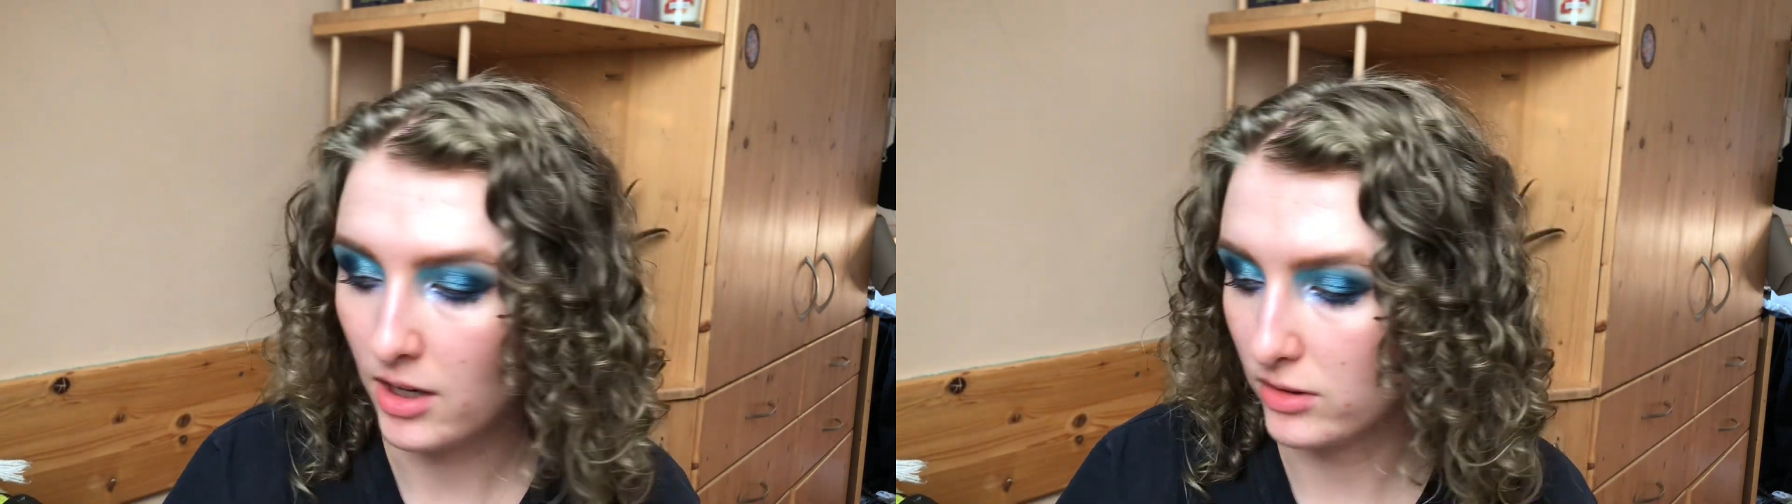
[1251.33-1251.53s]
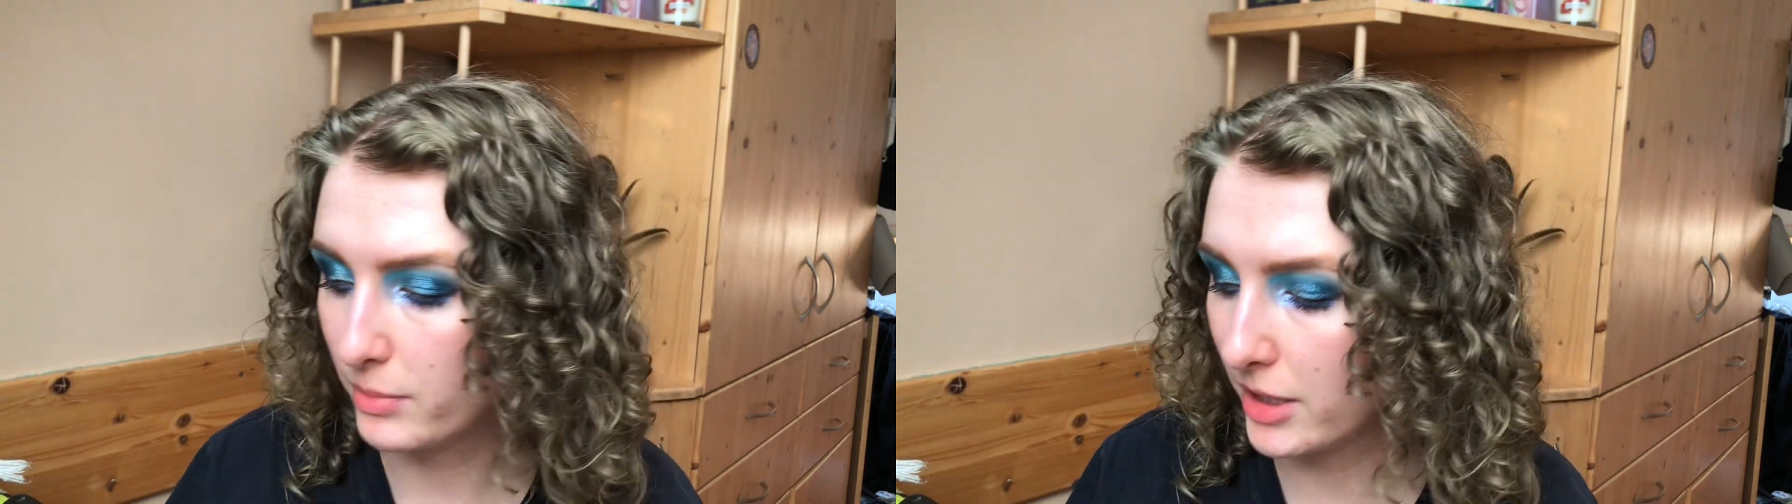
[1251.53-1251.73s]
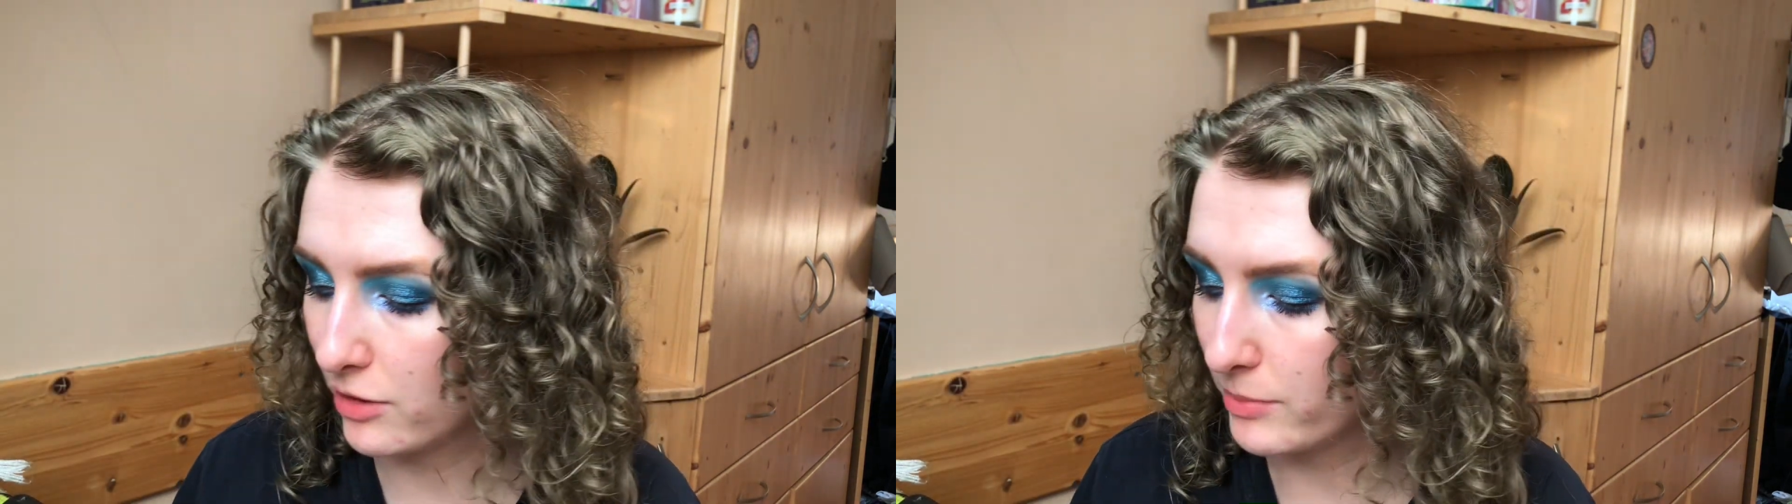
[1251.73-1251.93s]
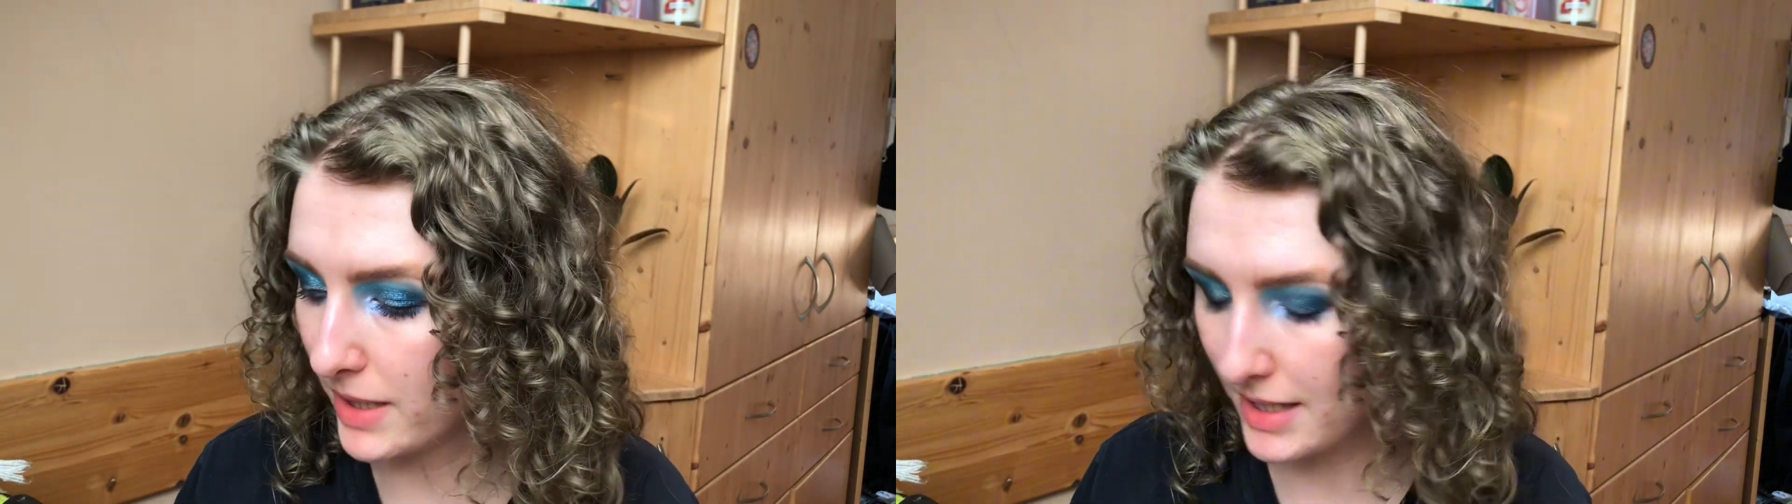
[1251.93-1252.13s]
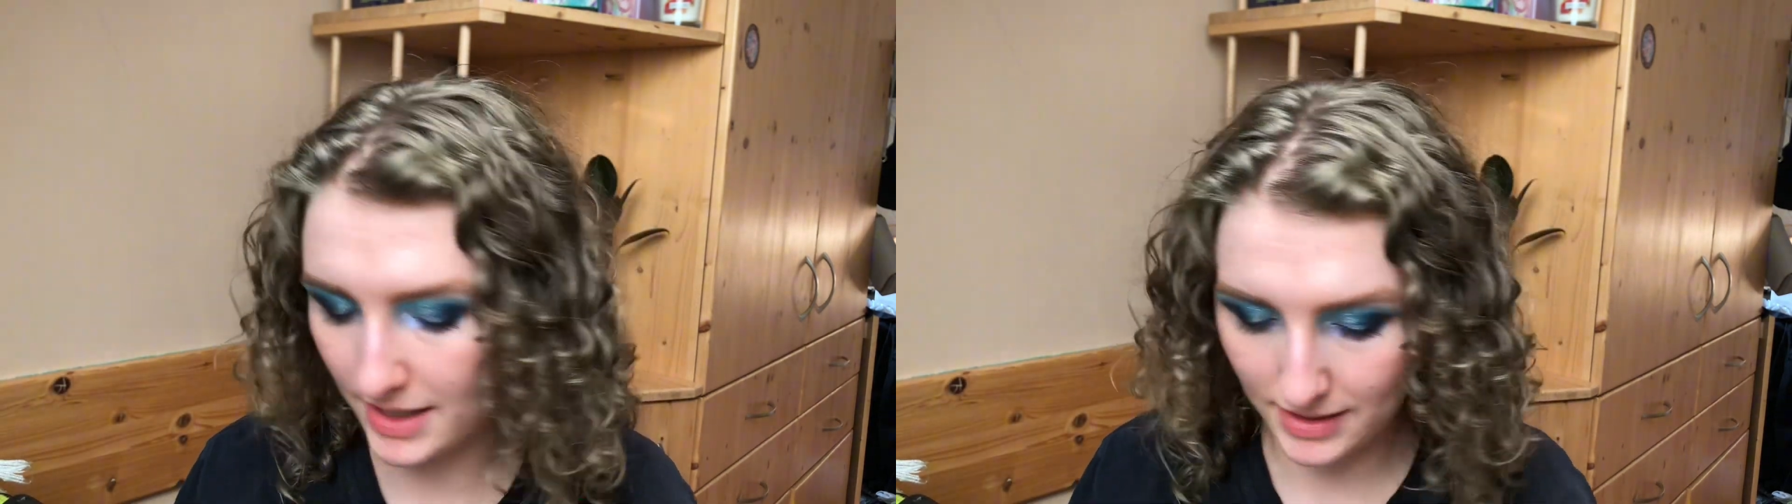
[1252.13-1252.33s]
the back of my
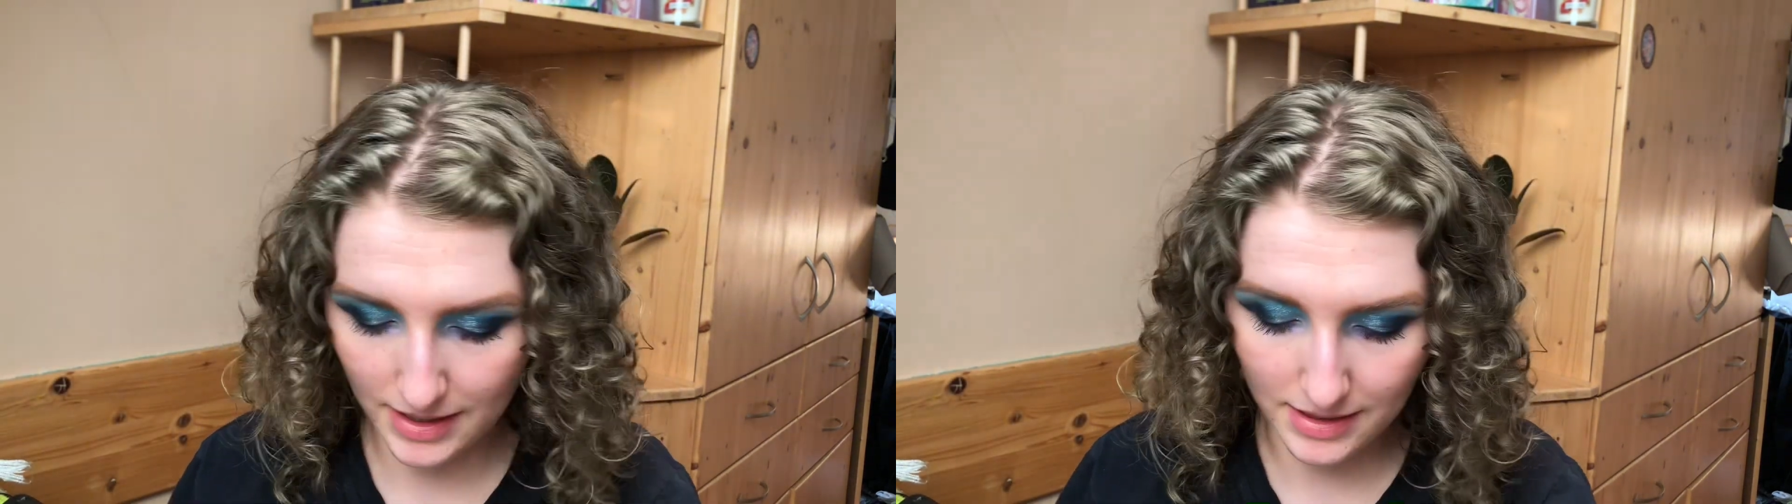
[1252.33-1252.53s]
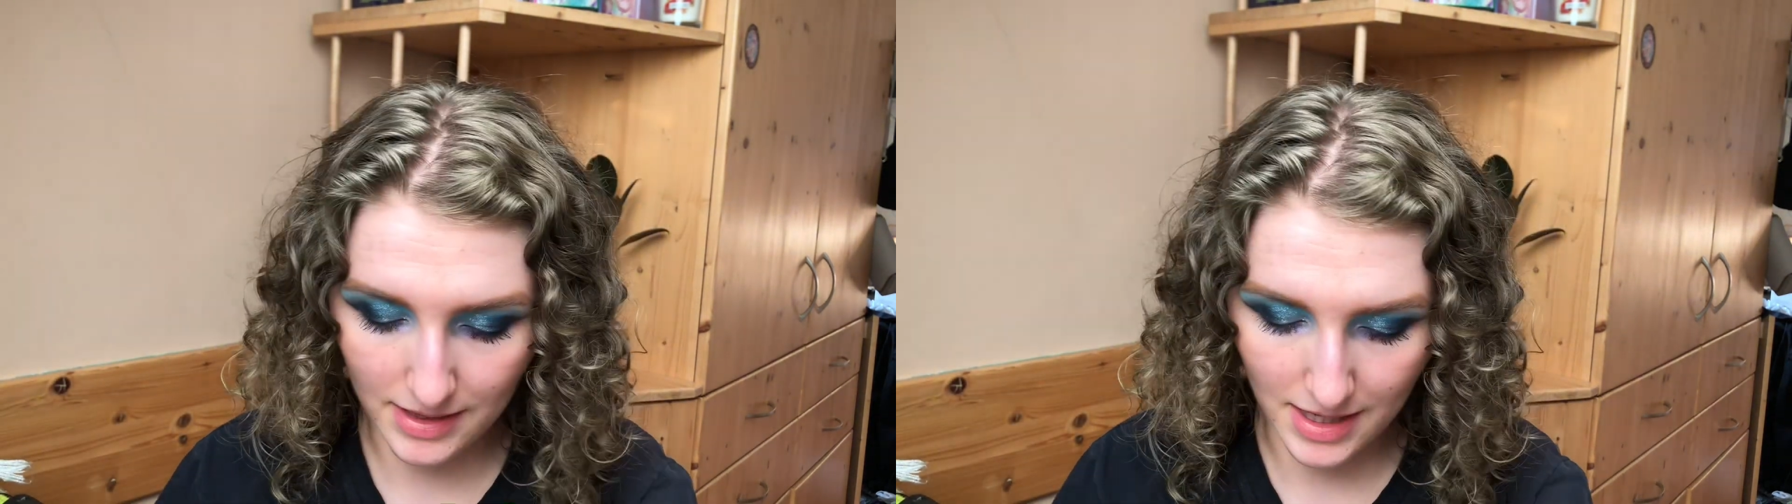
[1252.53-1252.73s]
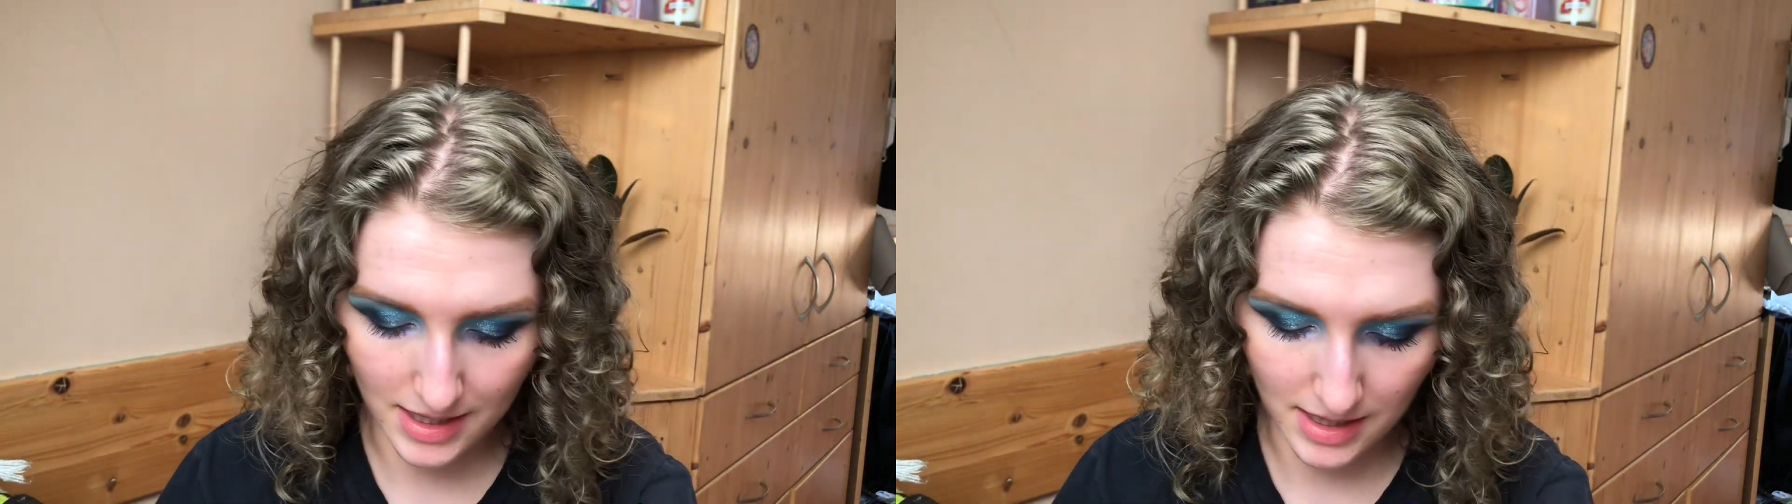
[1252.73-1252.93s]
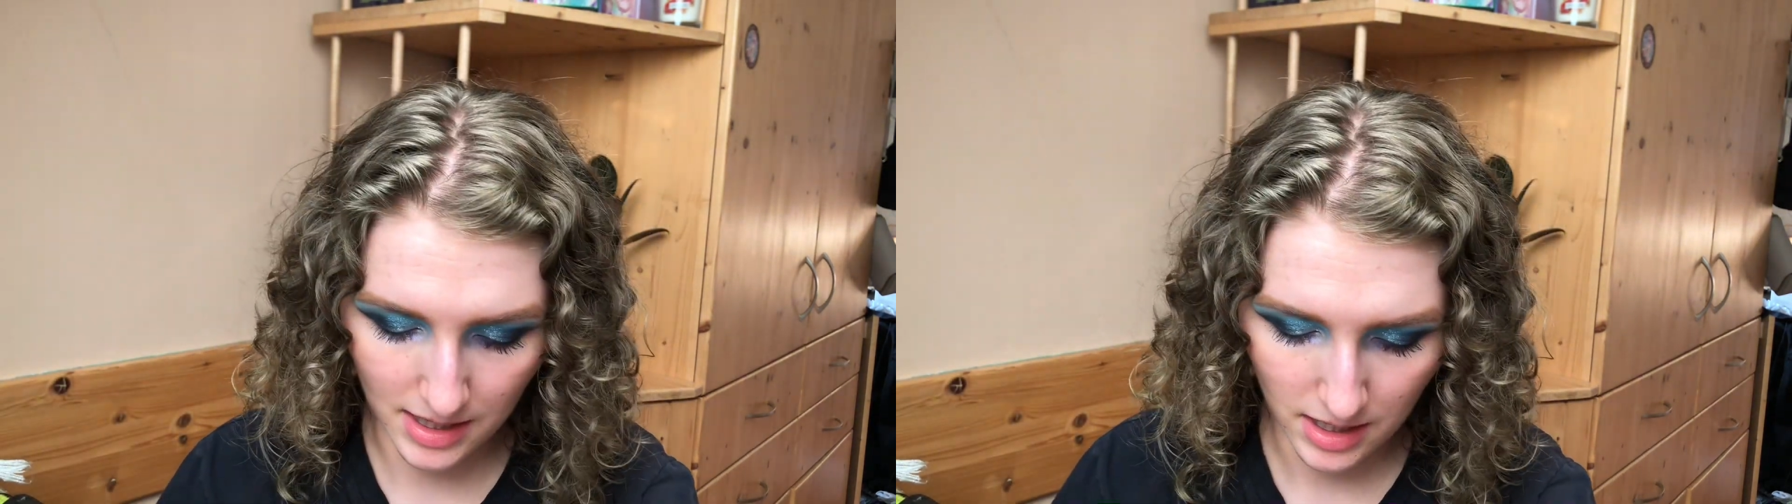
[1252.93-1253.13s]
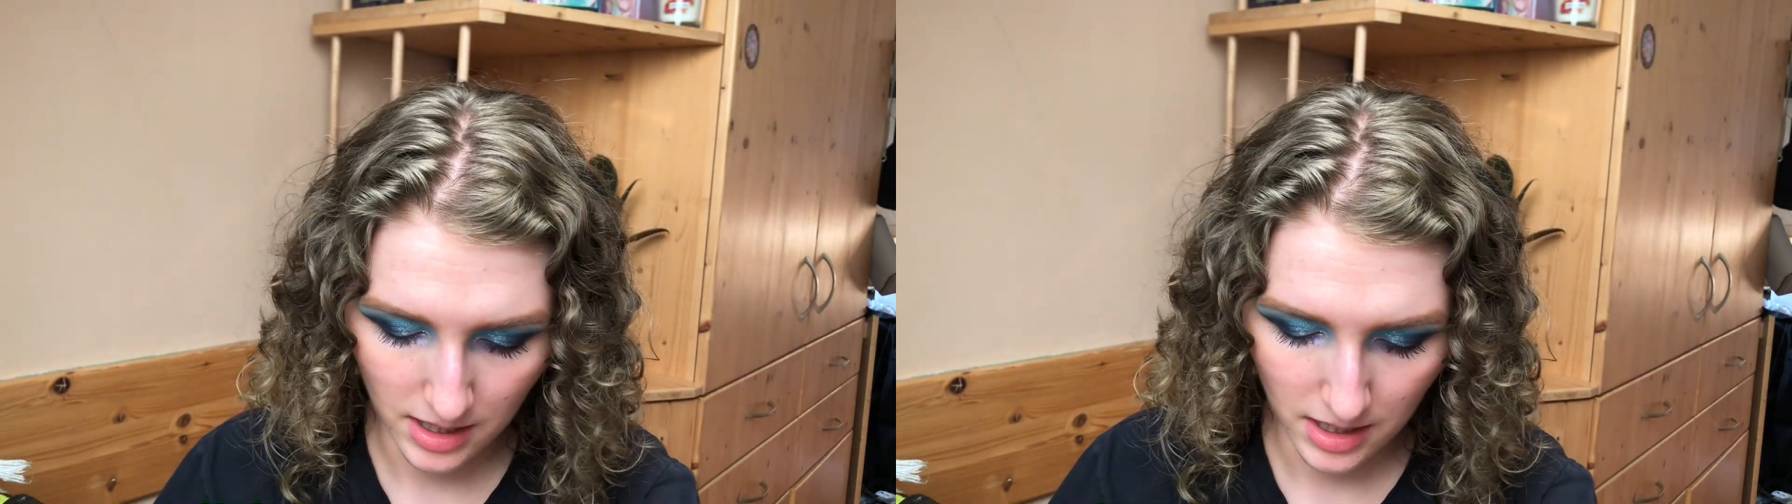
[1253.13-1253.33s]
hand and then